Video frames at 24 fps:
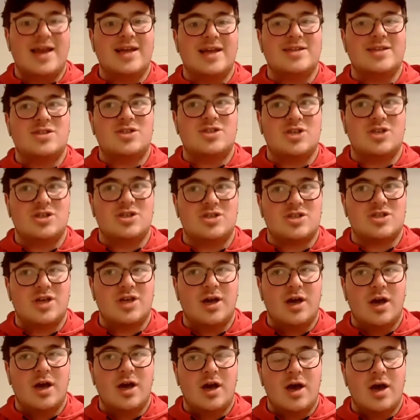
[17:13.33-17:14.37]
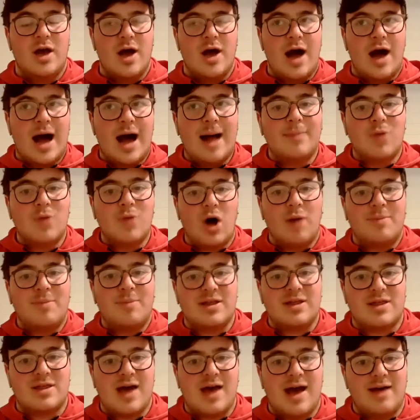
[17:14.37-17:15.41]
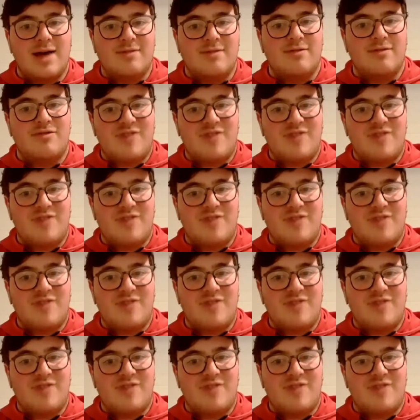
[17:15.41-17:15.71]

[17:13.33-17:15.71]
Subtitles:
It's just I'm not a big fan